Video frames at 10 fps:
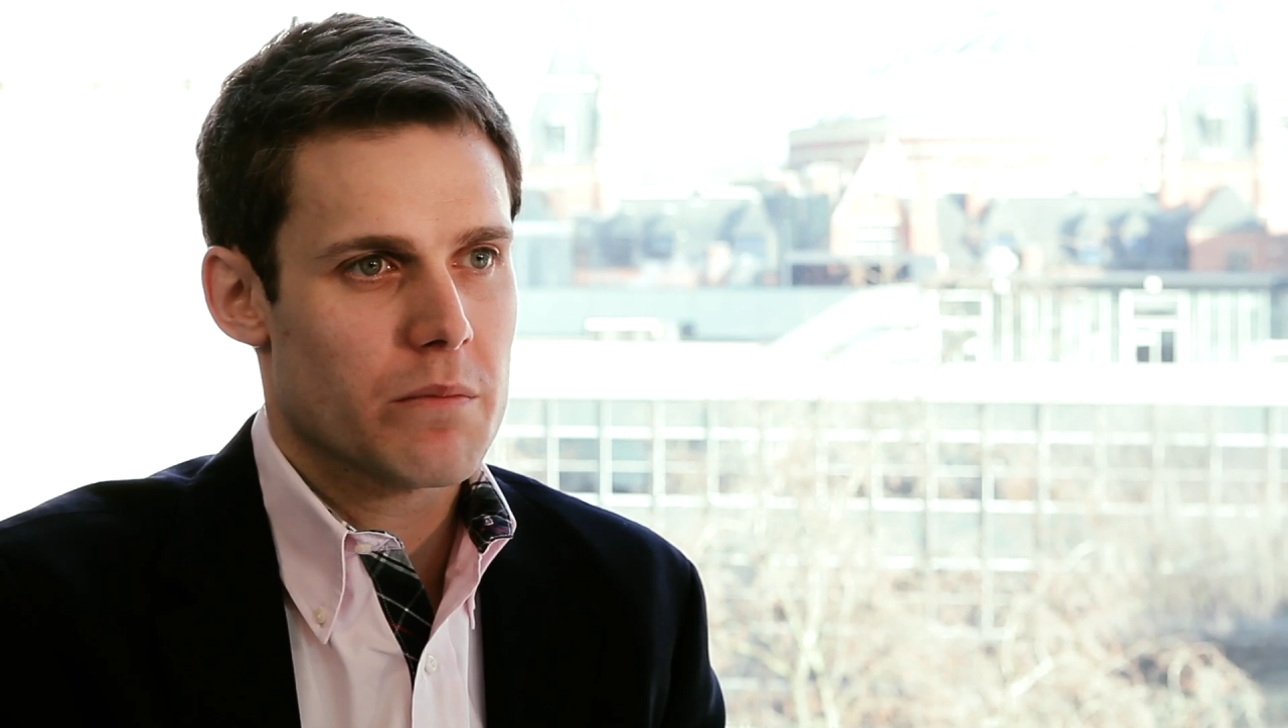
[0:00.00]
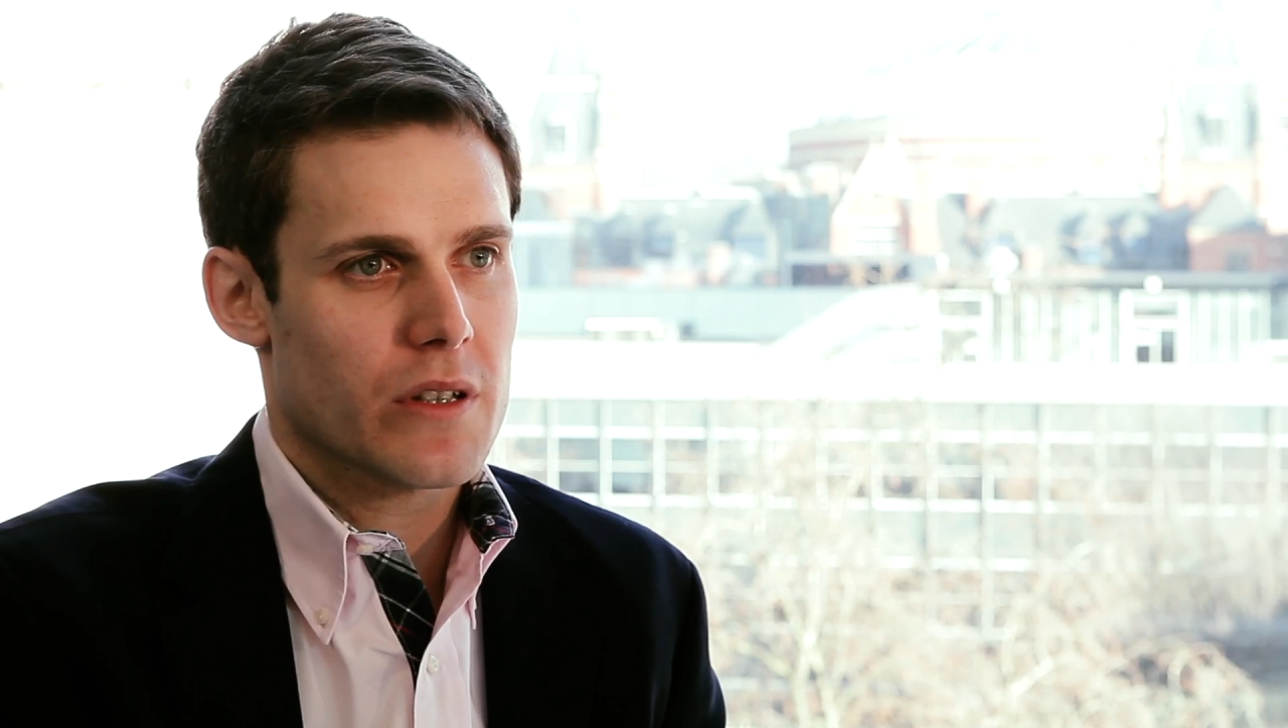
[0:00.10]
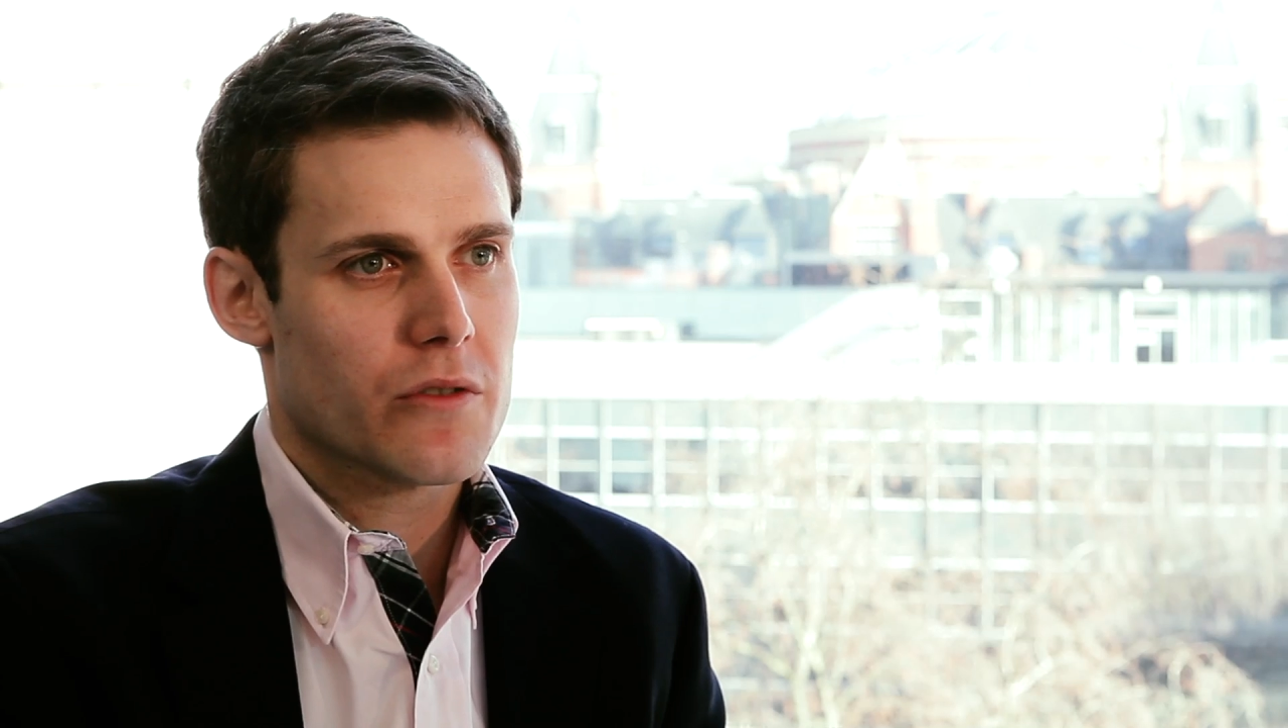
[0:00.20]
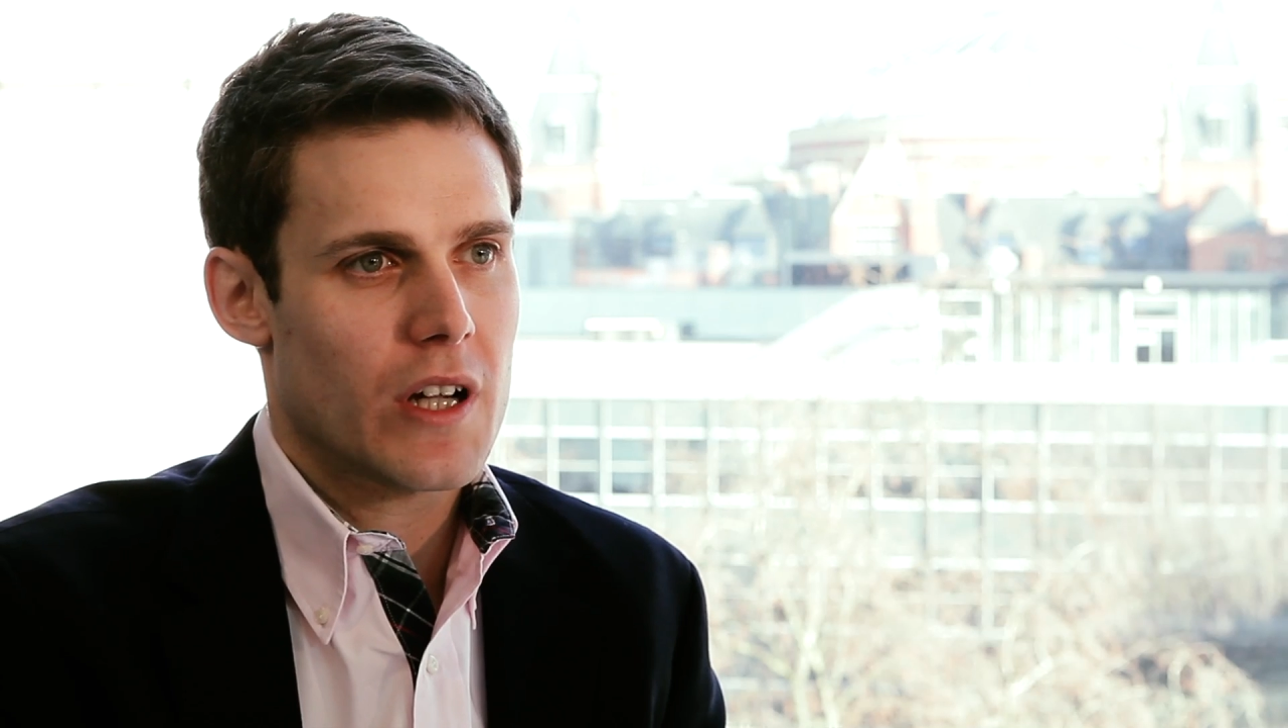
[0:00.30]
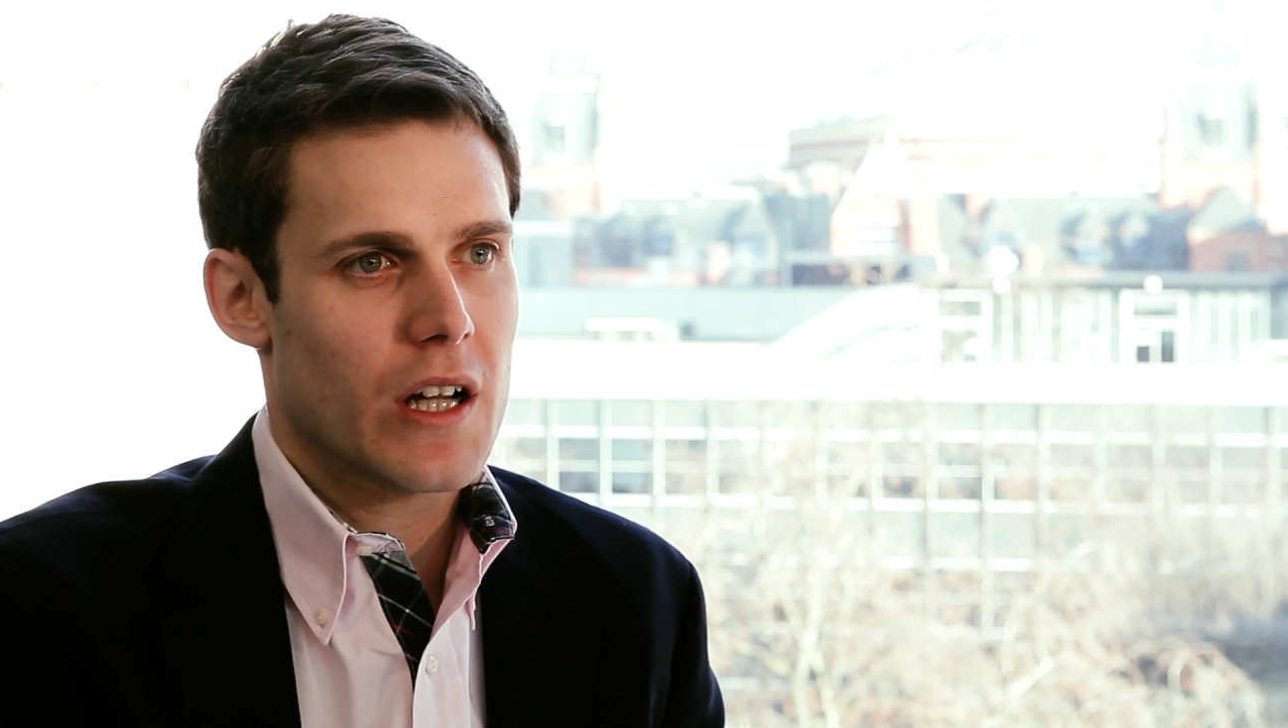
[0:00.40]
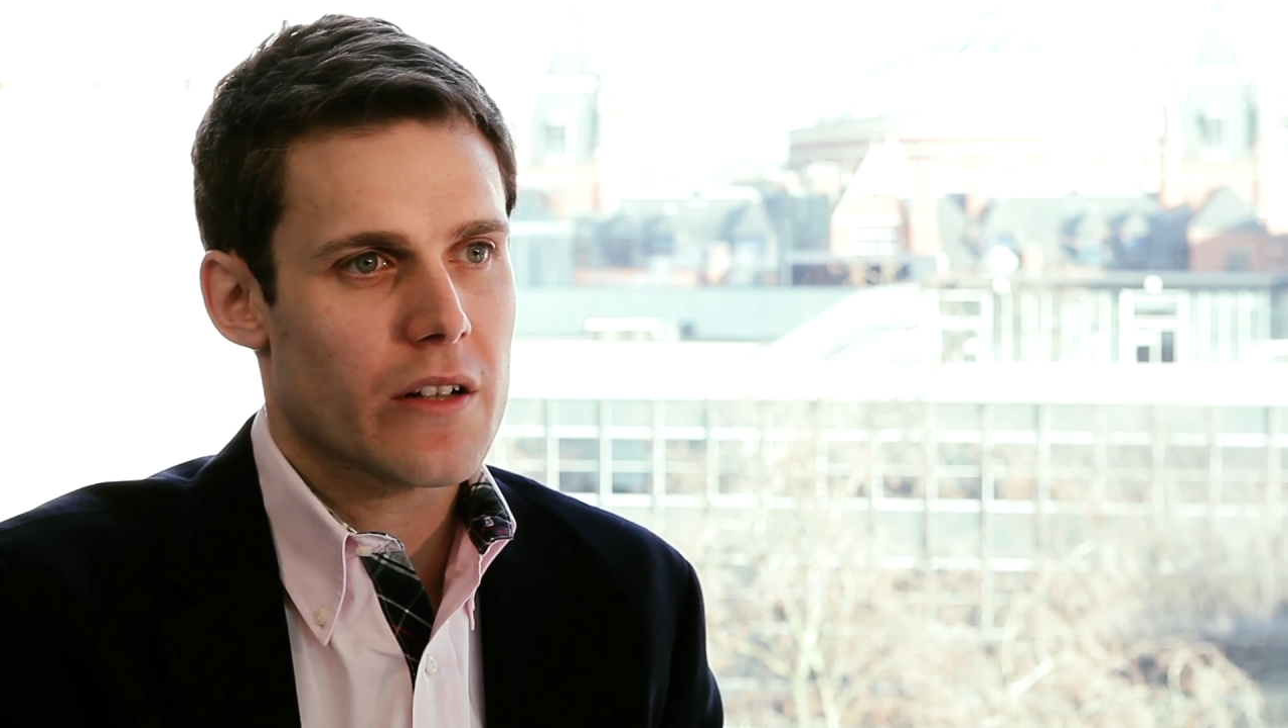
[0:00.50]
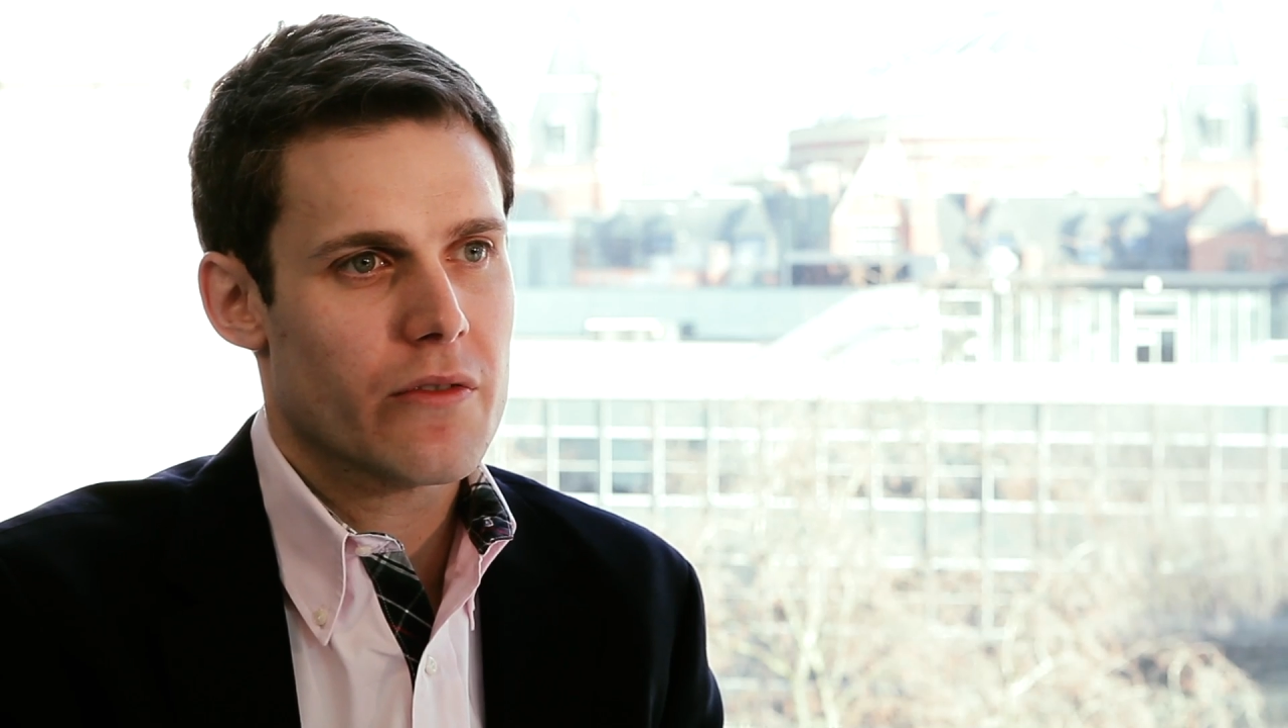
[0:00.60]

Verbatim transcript: but rather